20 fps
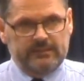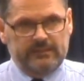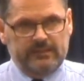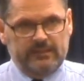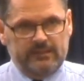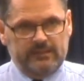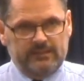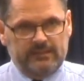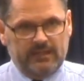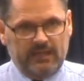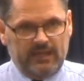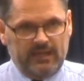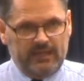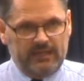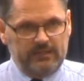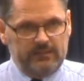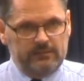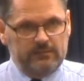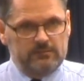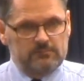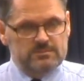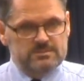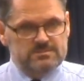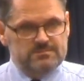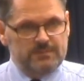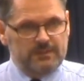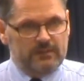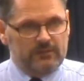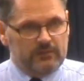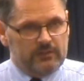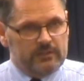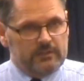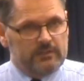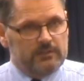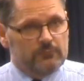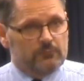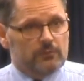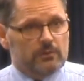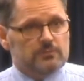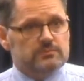He died, He was buried,
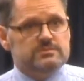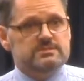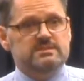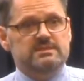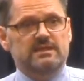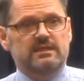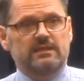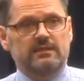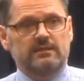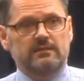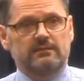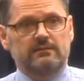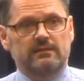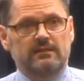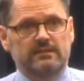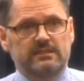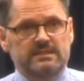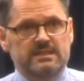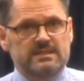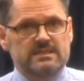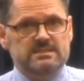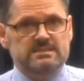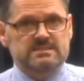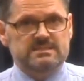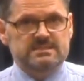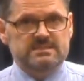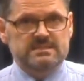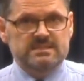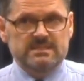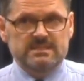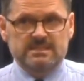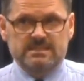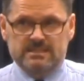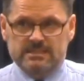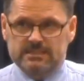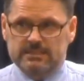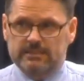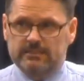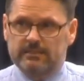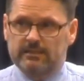He rose again, and He is
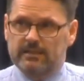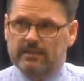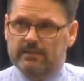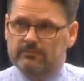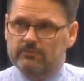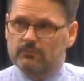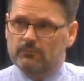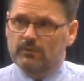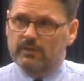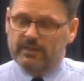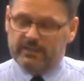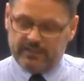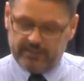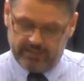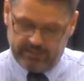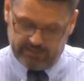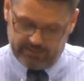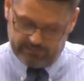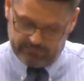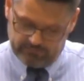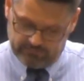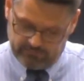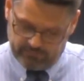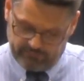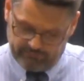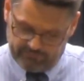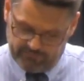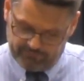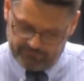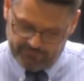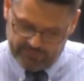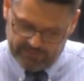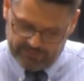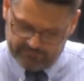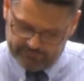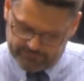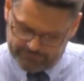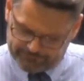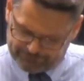seated at the right hand of the Father.